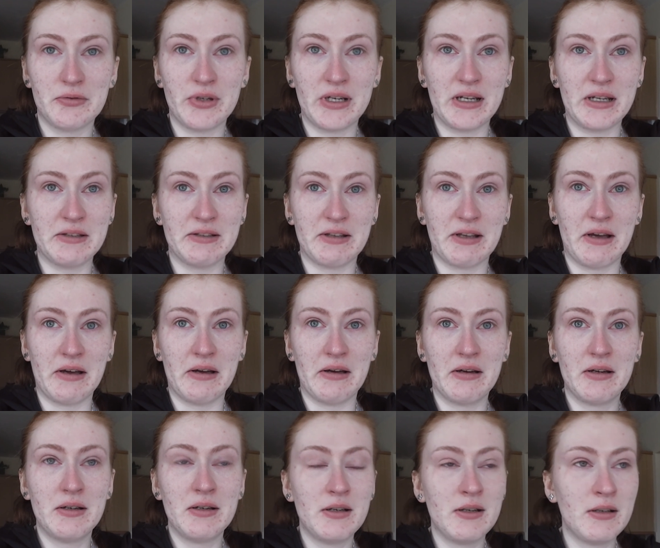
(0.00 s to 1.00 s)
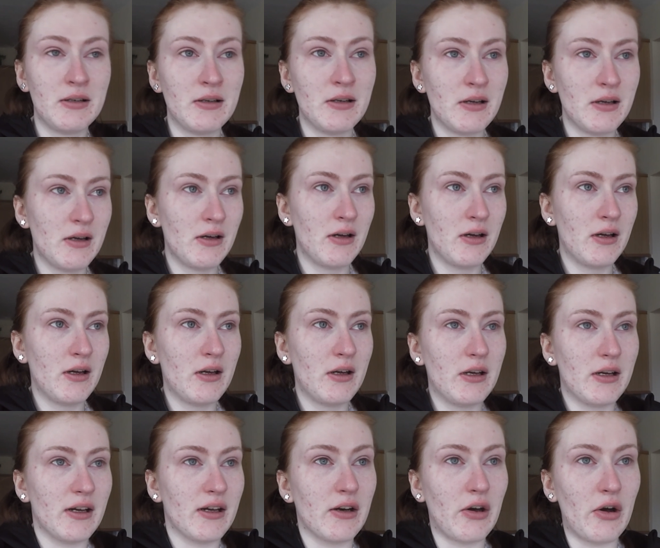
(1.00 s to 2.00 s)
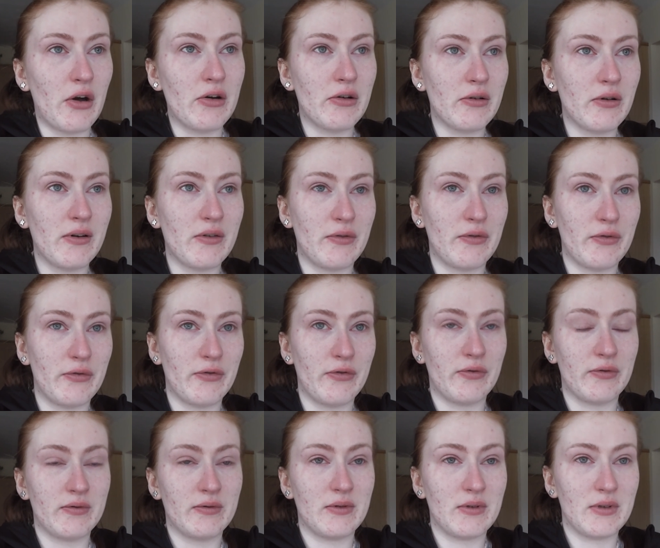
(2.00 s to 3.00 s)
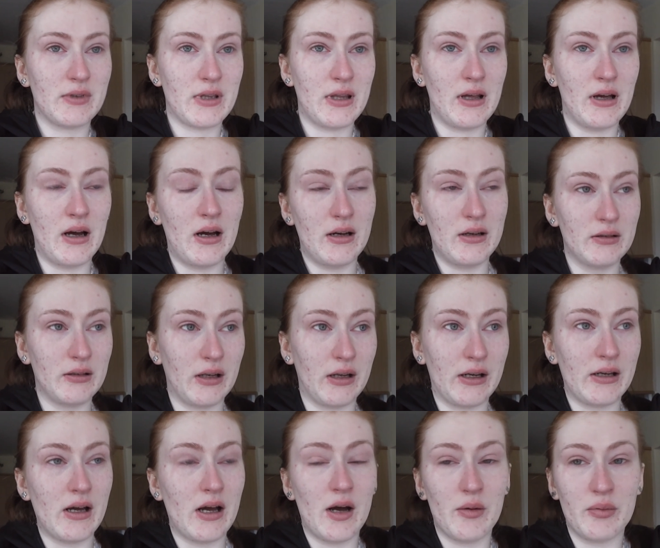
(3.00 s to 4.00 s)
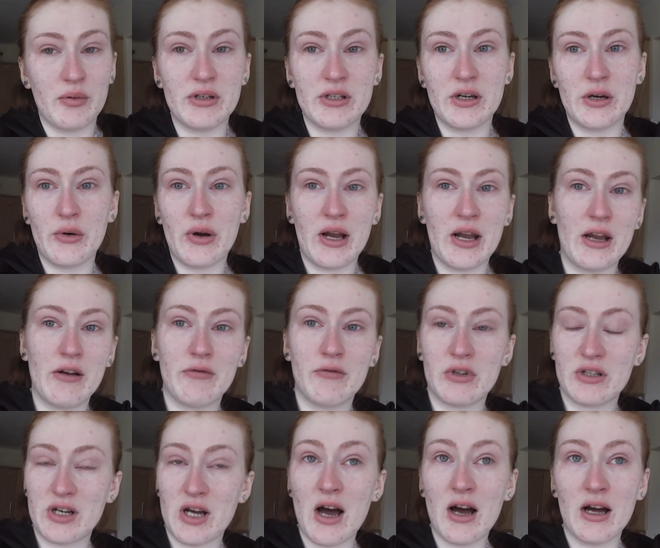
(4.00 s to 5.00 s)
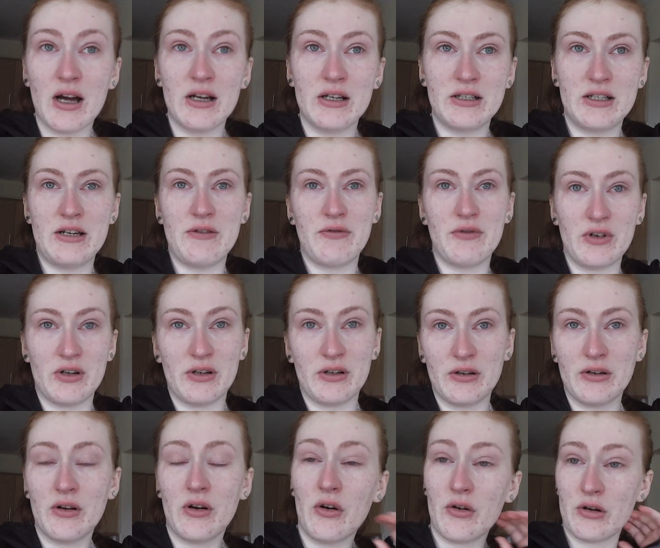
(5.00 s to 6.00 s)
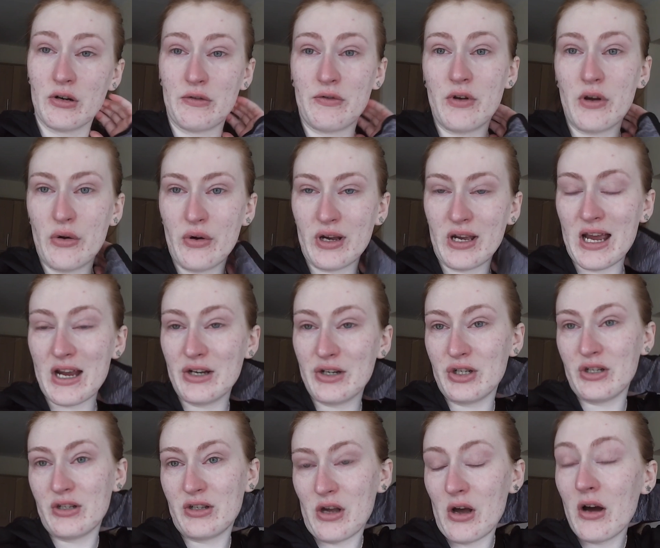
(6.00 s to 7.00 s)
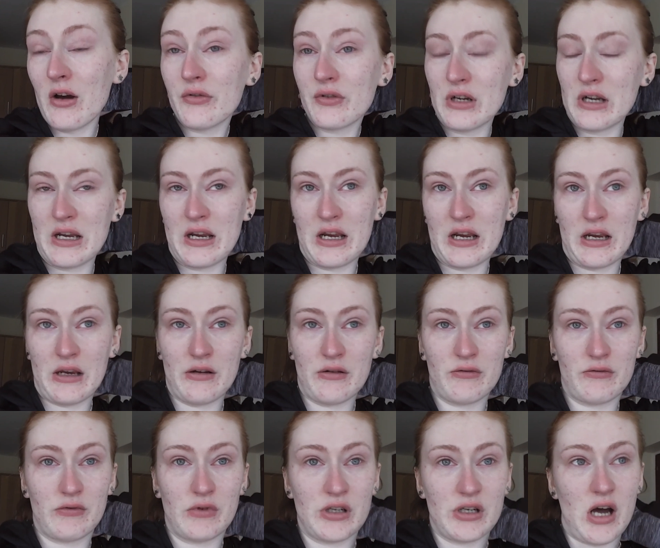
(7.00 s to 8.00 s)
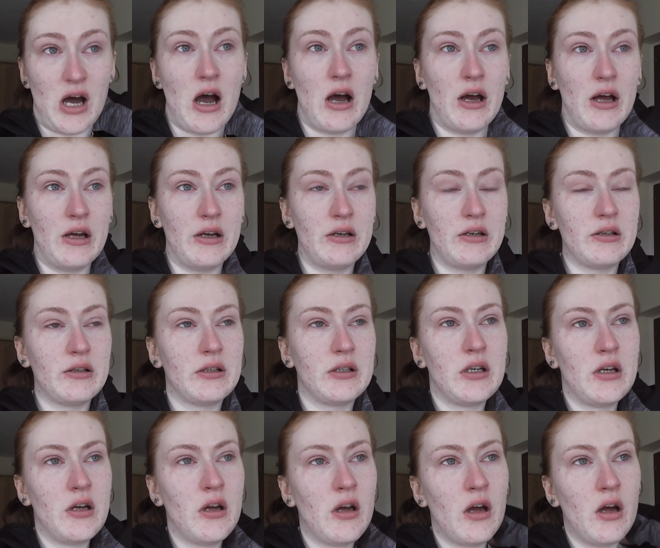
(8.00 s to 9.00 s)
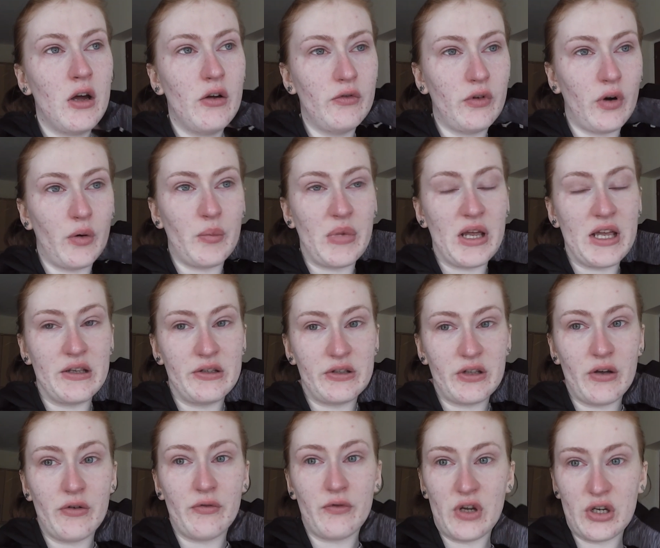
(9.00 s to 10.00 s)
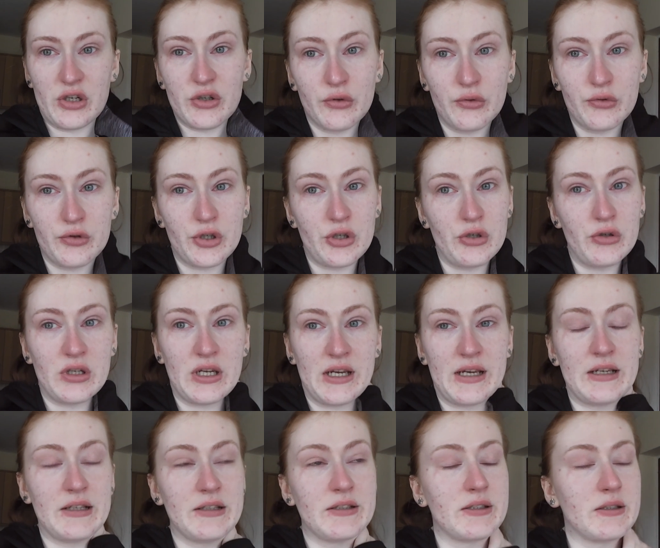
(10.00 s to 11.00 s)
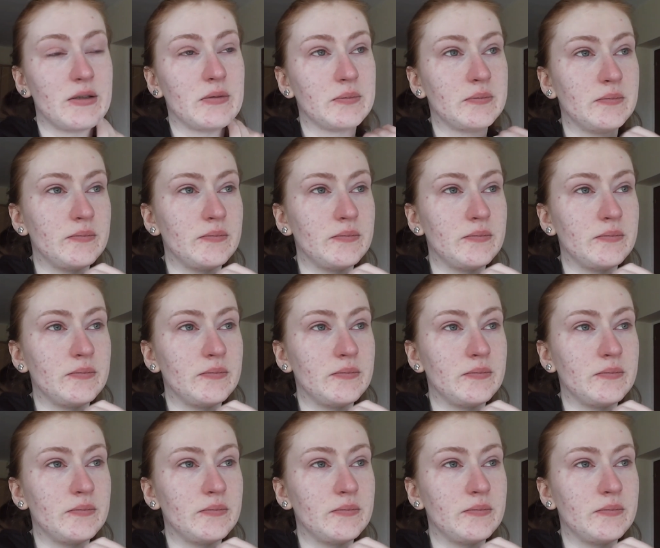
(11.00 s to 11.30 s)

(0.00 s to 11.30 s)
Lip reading: It is a, you know, if, like, up until he retired, even on a few occasions after he retired from his official duties,